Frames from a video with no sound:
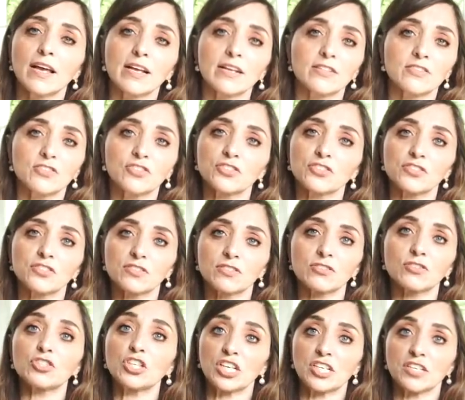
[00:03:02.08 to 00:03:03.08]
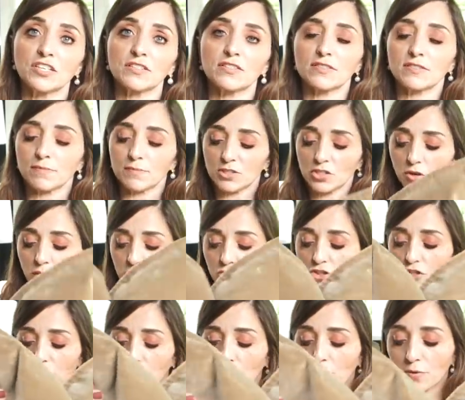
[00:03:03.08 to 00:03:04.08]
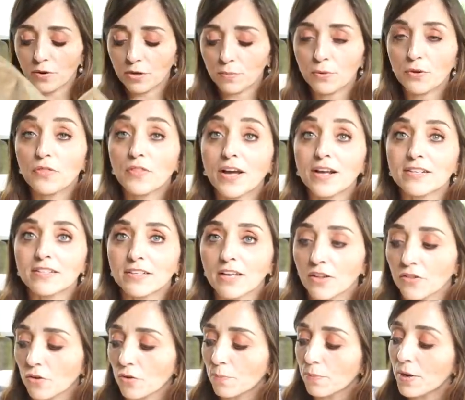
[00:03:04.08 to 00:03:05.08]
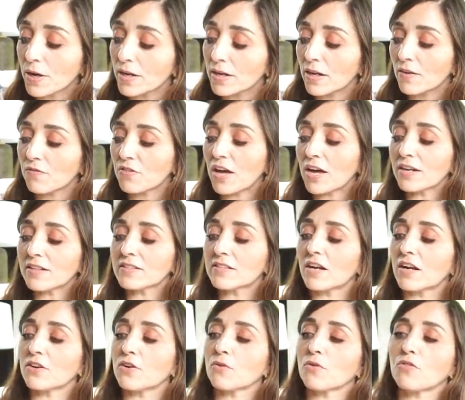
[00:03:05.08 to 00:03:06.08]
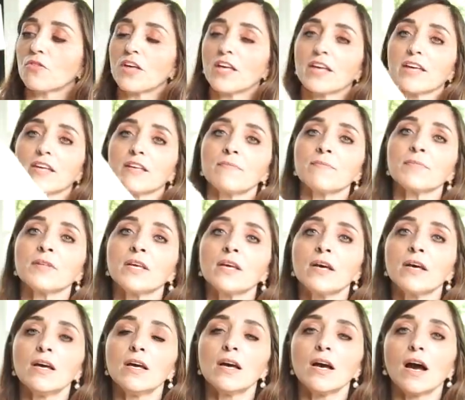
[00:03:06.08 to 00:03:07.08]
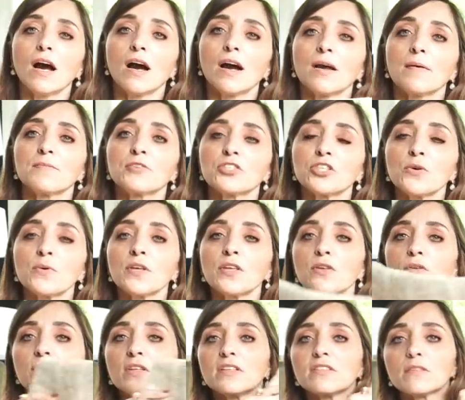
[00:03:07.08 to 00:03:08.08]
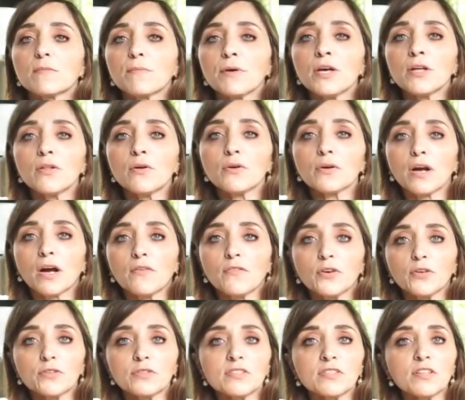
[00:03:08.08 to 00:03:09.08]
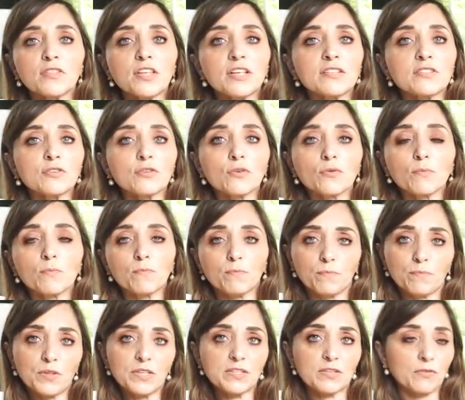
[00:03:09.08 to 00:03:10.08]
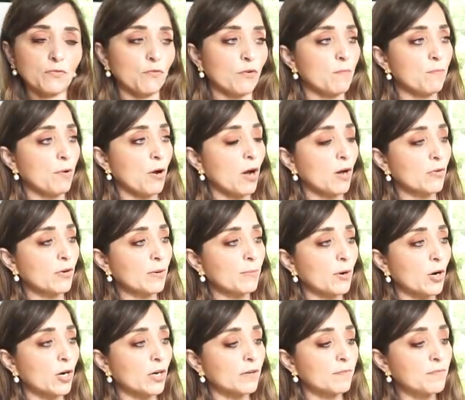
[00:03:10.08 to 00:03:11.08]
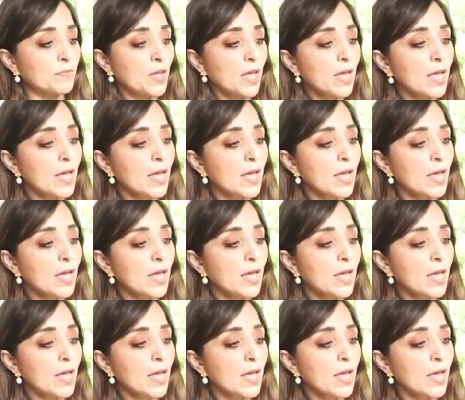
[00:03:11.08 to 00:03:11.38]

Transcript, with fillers: is just genius. So I'll show you how we're gonna put that together. But if that is not your thing, I'm showing you these pillow covers. These are from Pottery Barn,